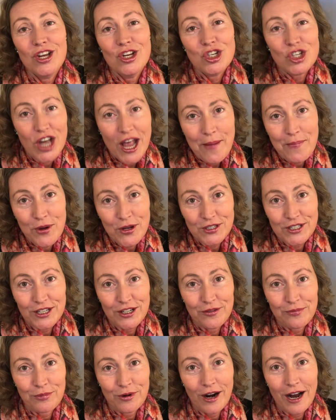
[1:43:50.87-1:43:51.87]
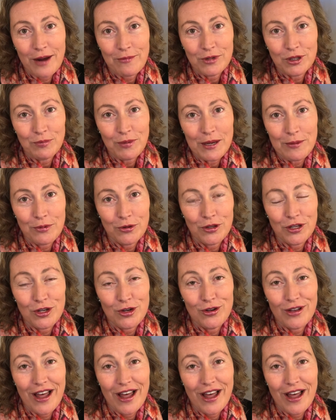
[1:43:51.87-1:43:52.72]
share Positive Prime with people that you